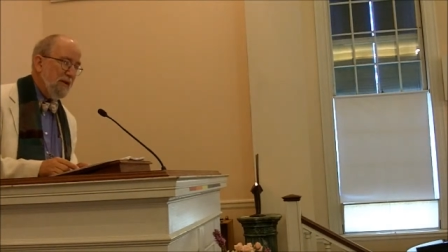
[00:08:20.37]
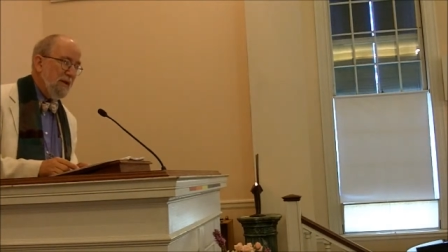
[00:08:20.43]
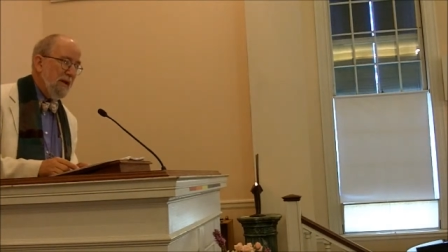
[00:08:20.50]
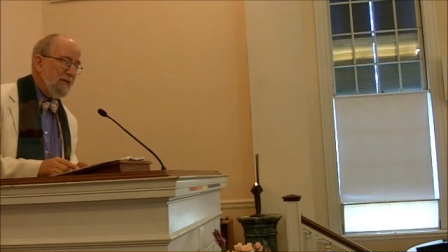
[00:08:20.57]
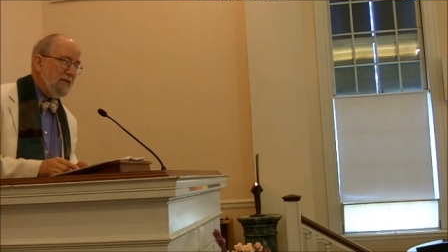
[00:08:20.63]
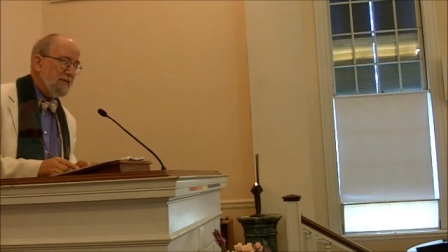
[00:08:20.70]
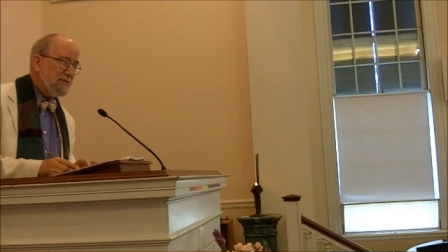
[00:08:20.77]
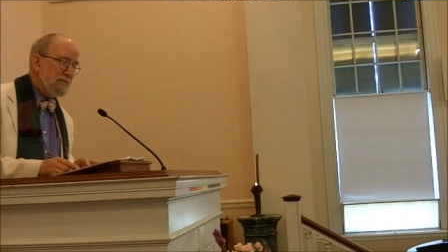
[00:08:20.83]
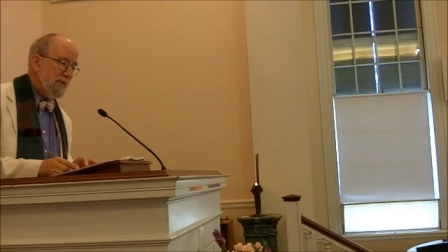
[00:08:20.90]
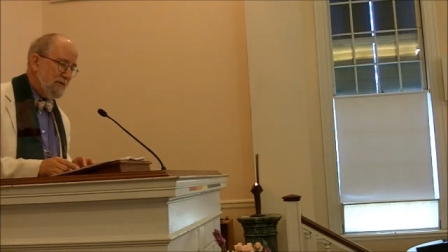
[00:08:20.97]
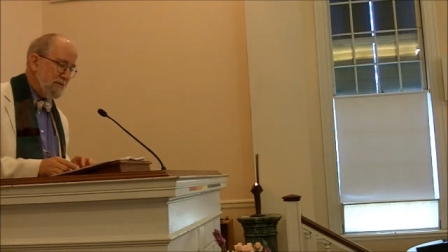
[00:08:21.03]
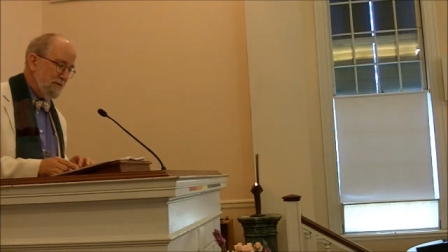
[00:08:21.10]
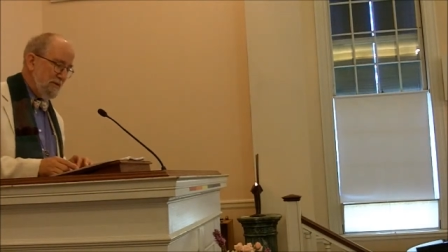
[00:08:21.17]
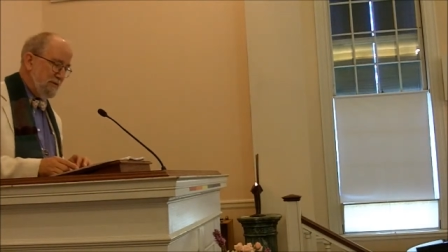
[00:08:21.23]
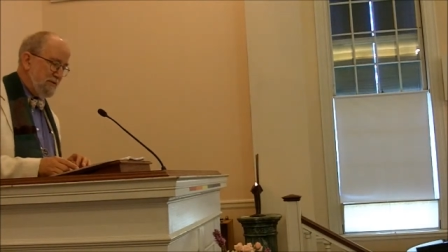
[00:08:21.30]
And this
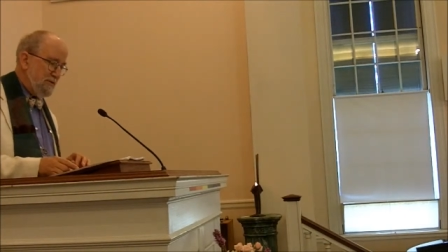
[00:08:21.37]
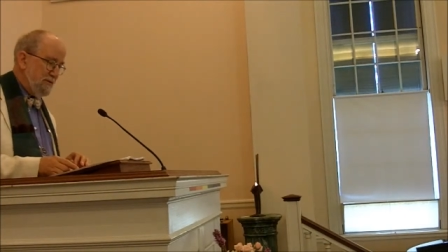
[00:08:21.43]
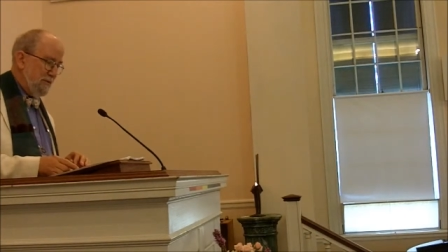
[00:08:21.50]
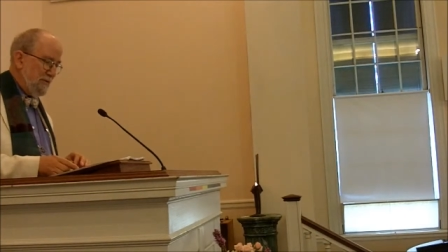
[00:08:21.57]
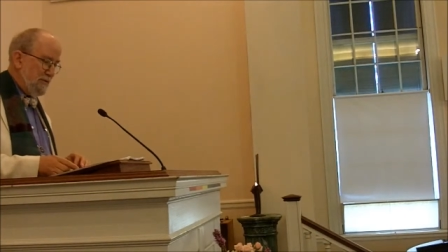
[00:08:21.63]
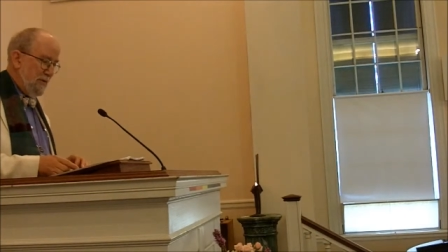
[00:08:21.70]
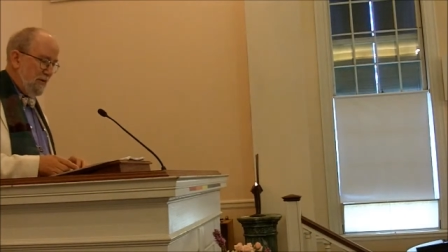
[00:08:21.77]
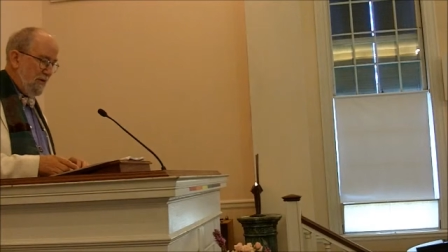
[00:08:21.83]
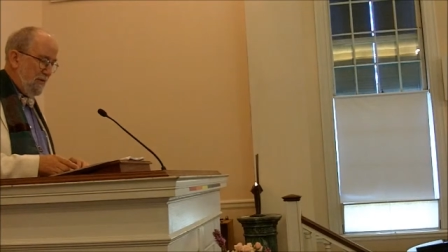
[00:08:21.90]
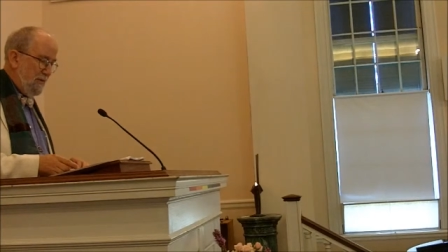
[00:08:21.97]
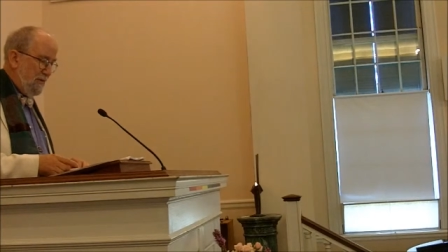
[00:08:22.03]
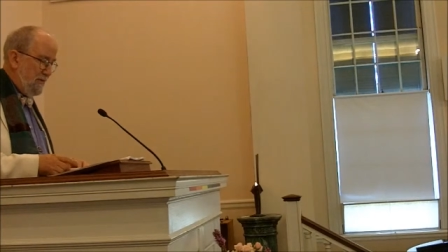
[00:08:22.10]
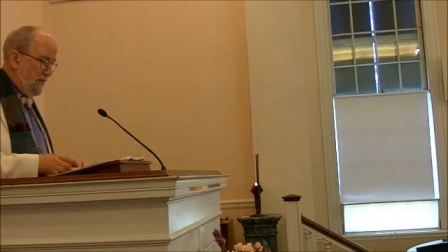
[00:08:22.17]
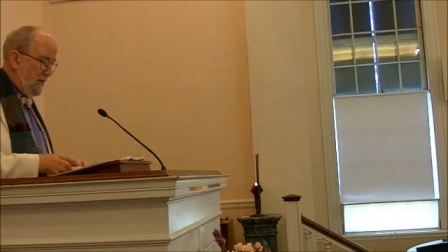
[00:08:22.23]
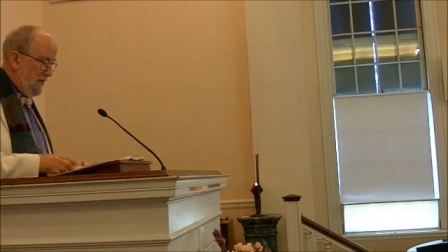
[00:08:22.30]
resolution was one of the
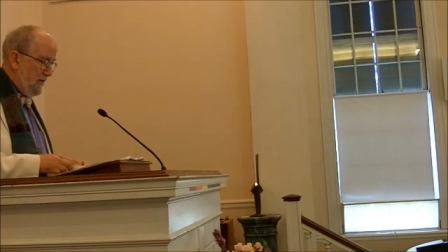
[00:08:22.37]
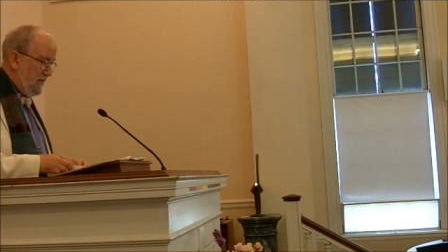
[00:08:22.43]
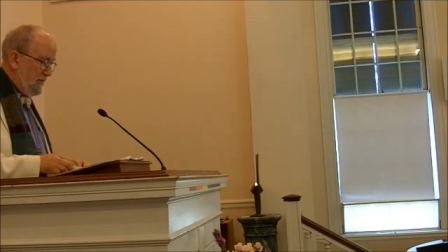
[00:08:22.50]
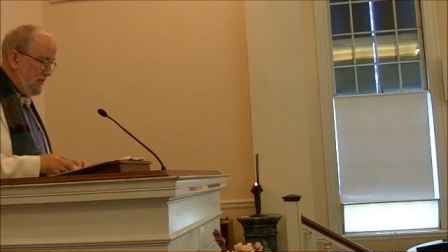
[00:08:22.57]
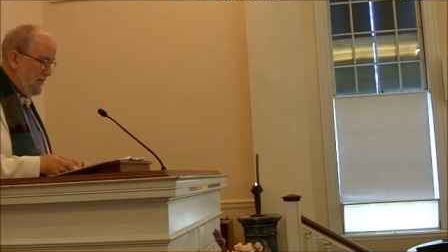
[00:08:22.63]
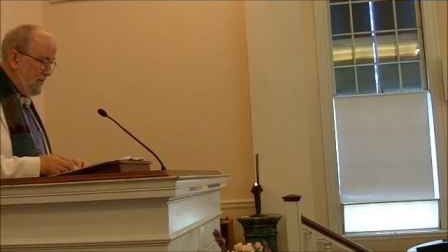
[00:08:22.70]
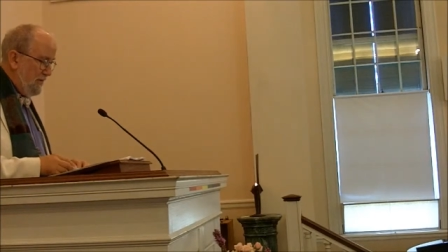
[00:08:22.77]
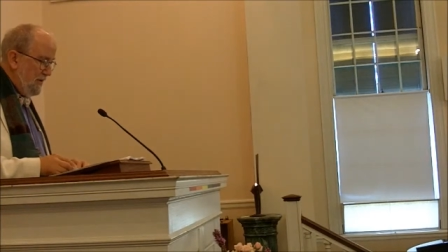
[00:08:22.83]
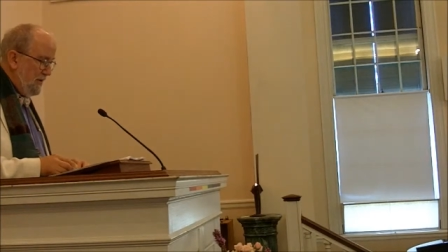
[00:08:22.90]
results.